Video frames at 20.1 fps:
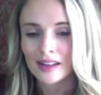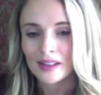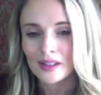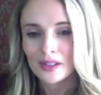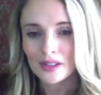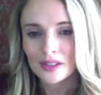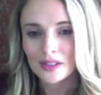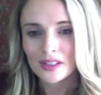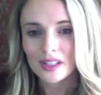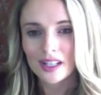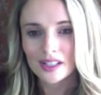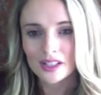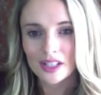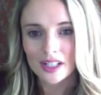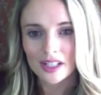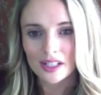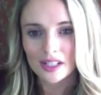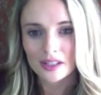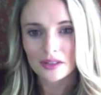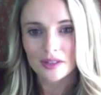usually I
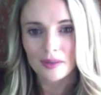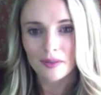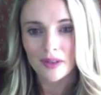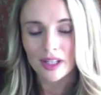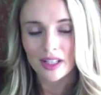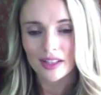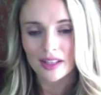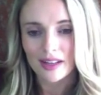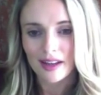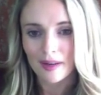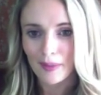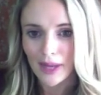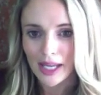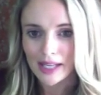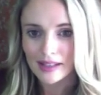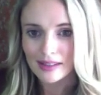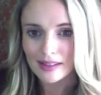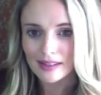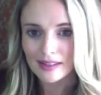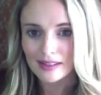try to do something
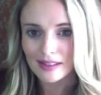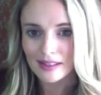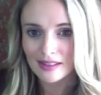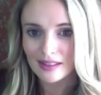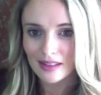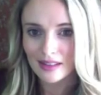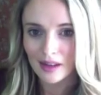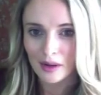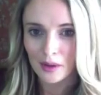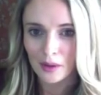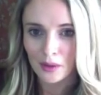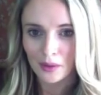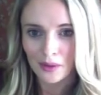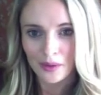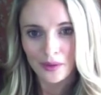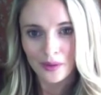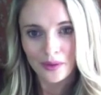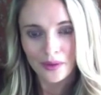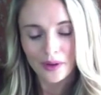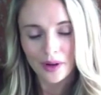nut-based. So
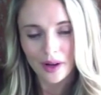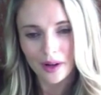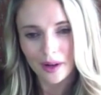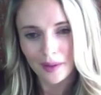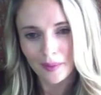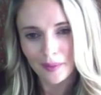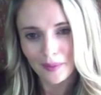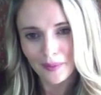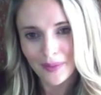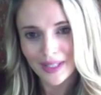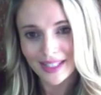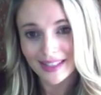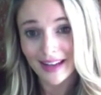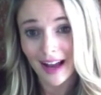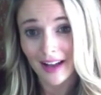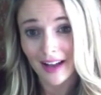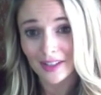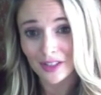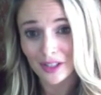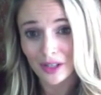
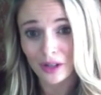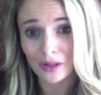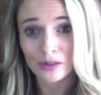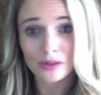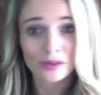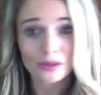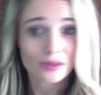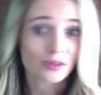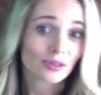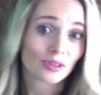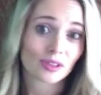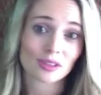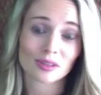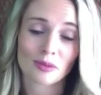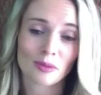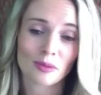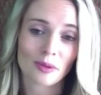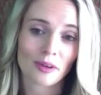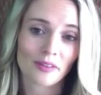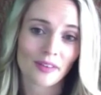pistachios are some
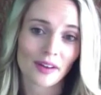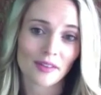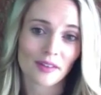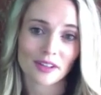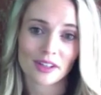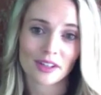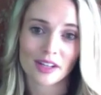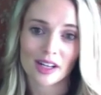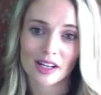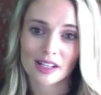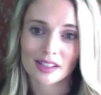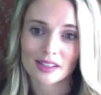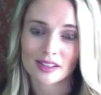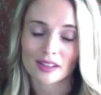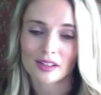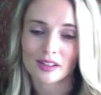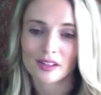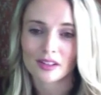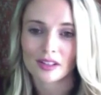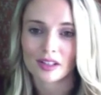of my favorite nuts. I'll
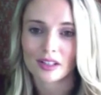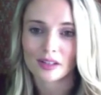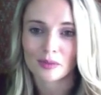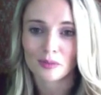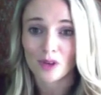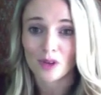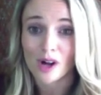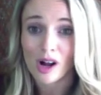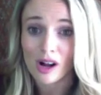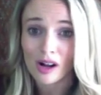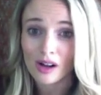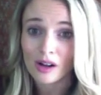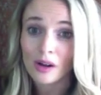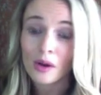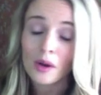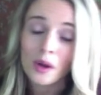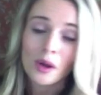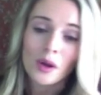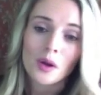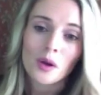either eat them raw,
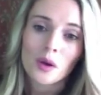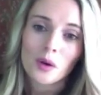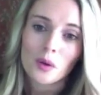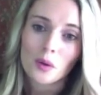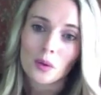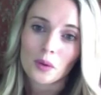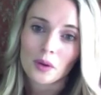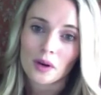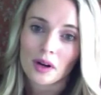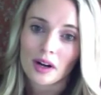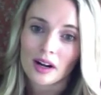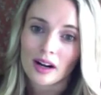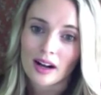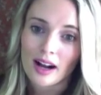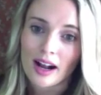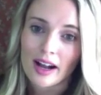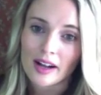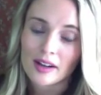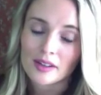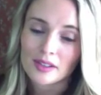or
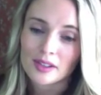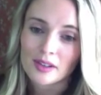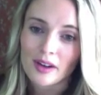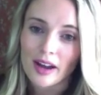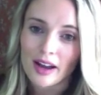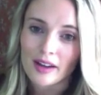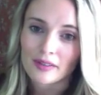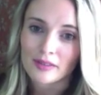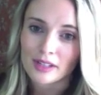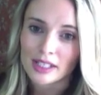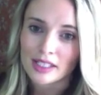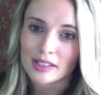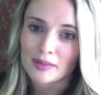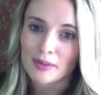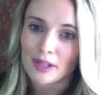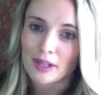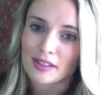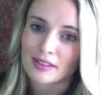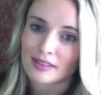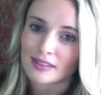I also have
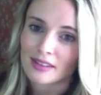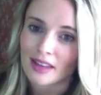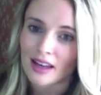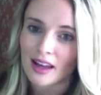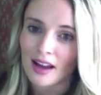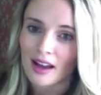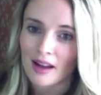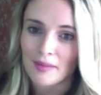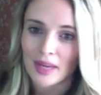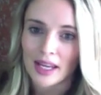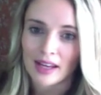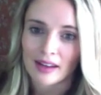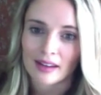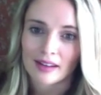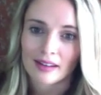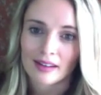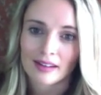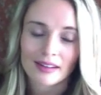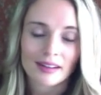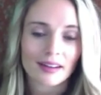recipes that I
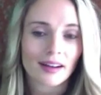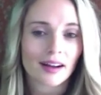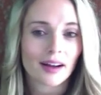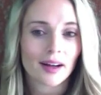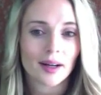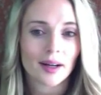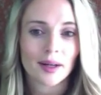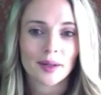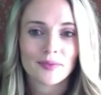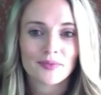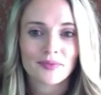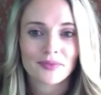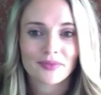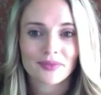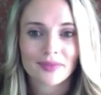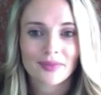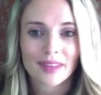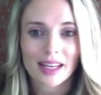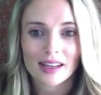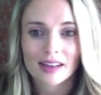make,
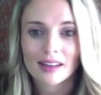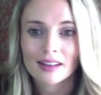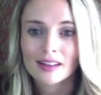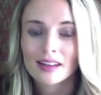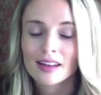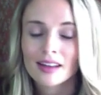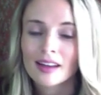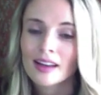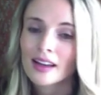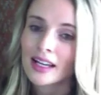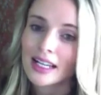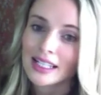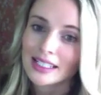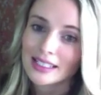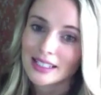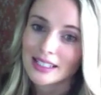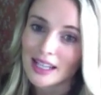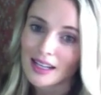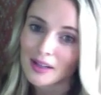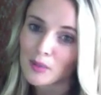like
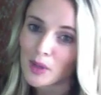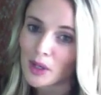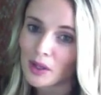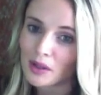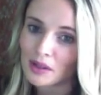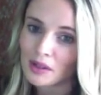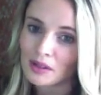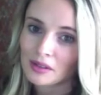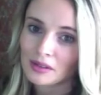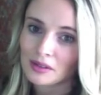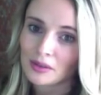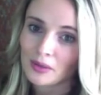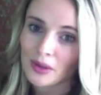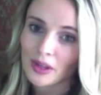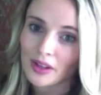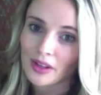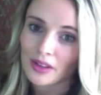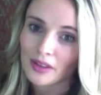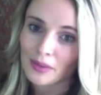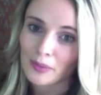date balls
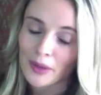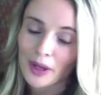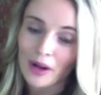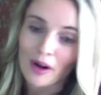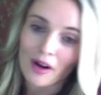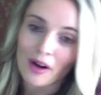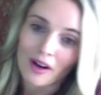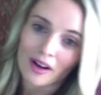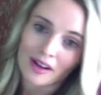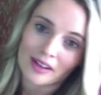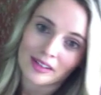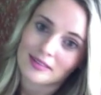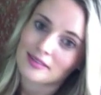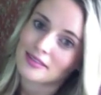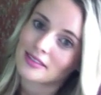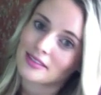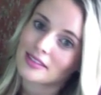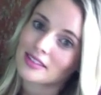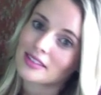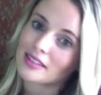with
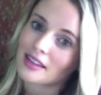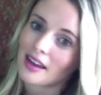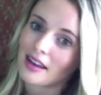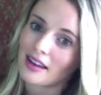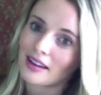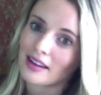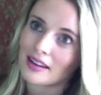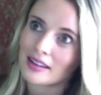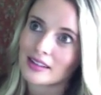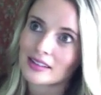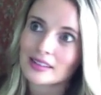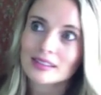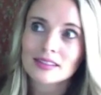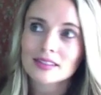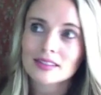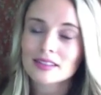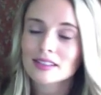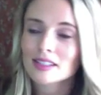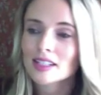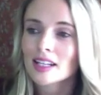pecans and